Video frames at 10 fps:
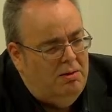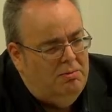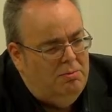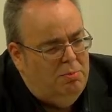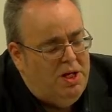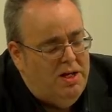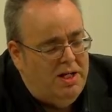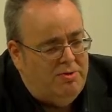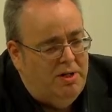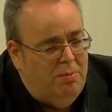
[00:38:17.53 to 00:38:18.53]

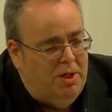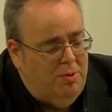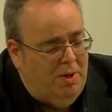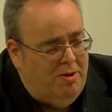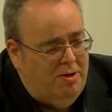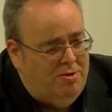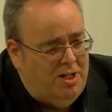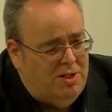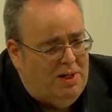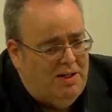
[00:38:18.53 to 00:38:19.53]
paediatric bone marrow
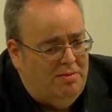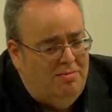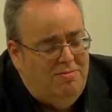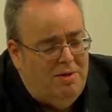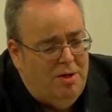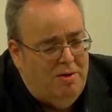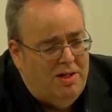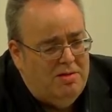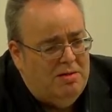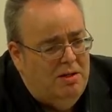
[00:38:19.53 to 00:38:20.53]
transplant
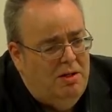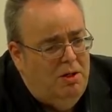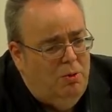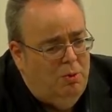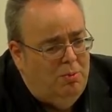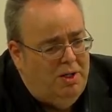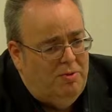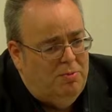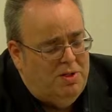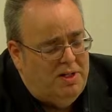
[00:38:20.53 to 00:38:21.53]
units were both
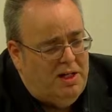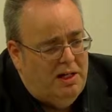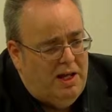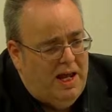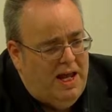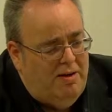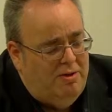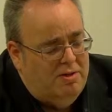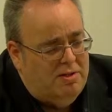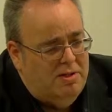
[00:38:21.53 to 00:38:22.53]
particularly
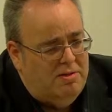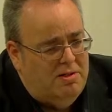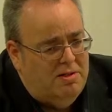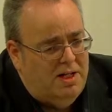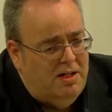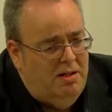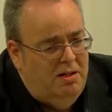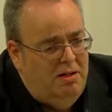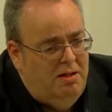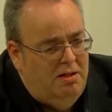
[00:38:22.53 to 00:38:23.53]
areas that
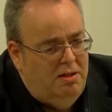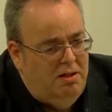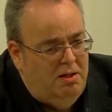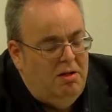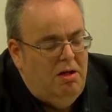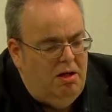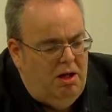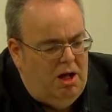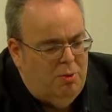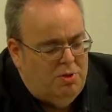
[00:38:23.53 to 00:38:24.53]

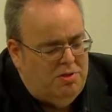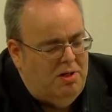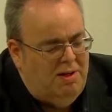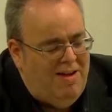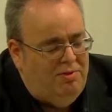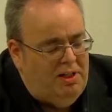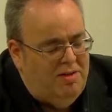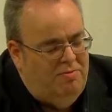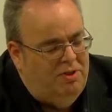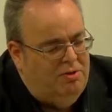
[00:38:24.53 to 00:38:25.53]
I was heavily
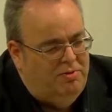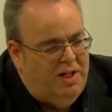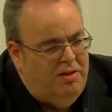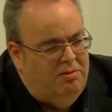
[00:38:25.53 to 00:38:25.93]
involved in.